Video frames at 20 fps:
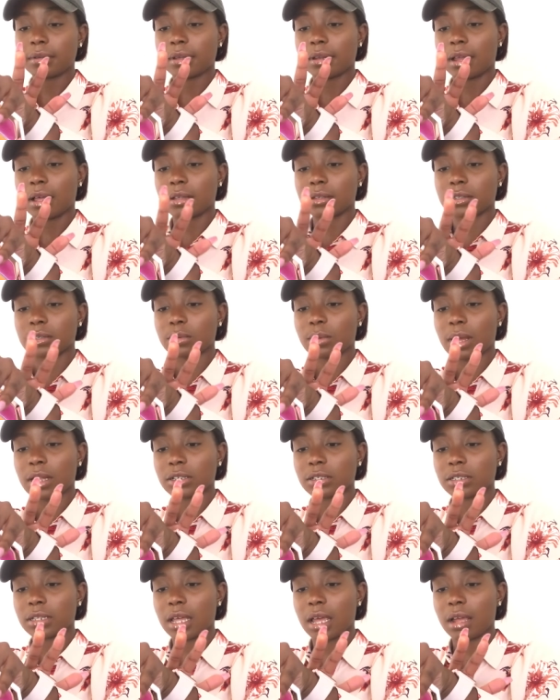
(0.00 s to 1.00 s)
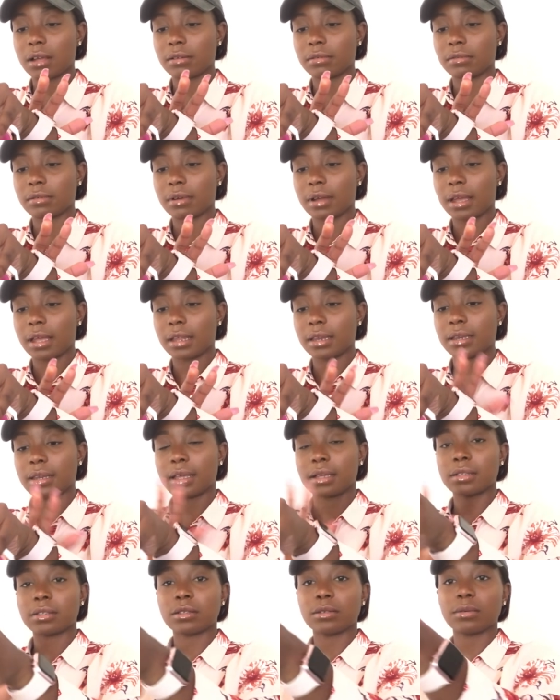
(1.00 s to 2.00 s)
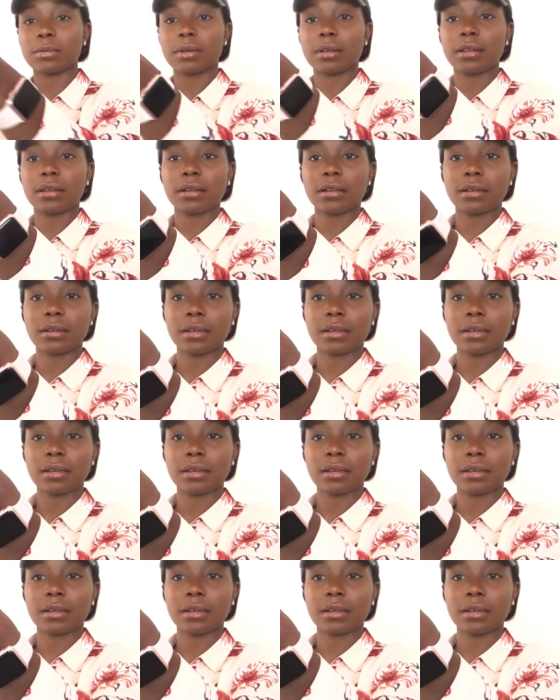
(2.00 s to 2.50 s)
and I'll swatch that right next to it.